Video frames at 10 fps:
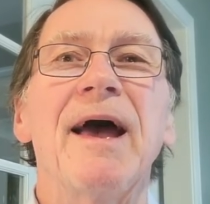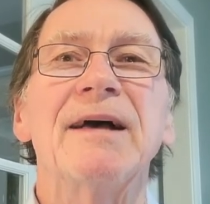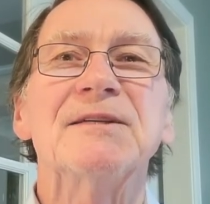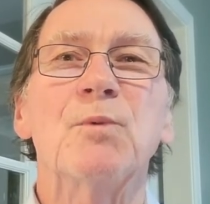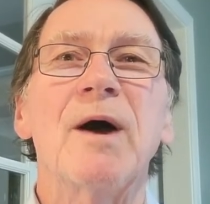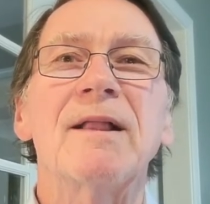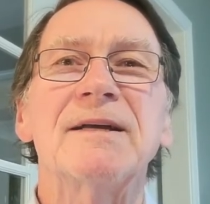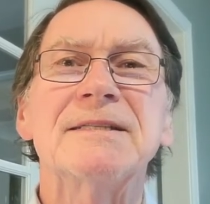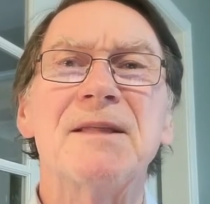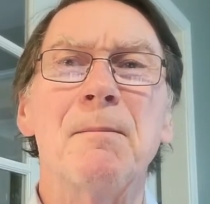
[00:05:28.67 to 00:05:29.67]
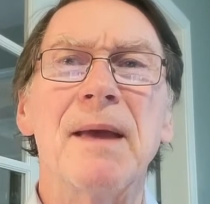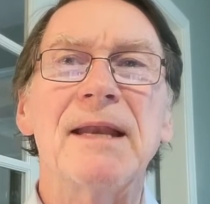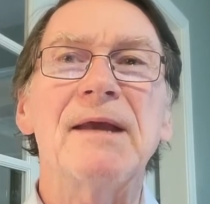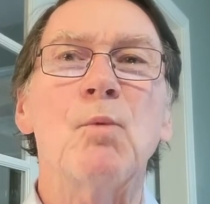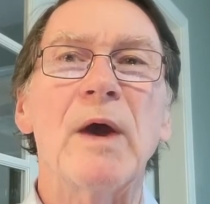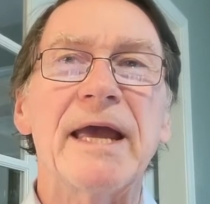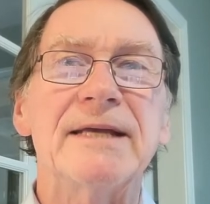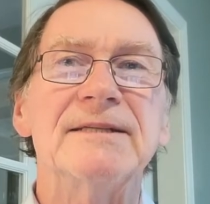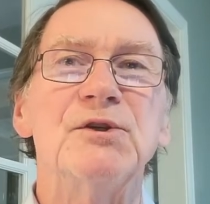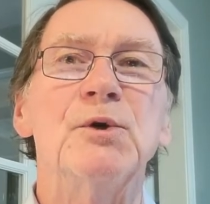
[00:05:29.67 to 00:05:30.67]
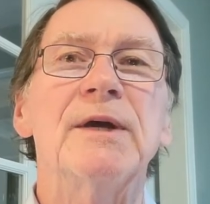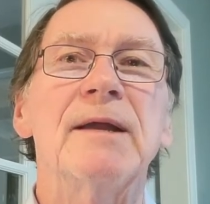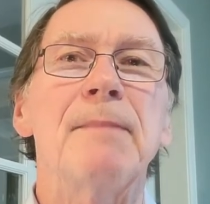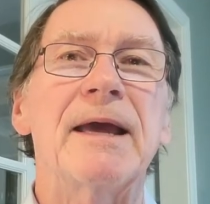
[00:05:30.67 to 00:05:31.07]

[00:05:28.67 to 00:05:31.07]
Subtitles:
as well as the many ways you can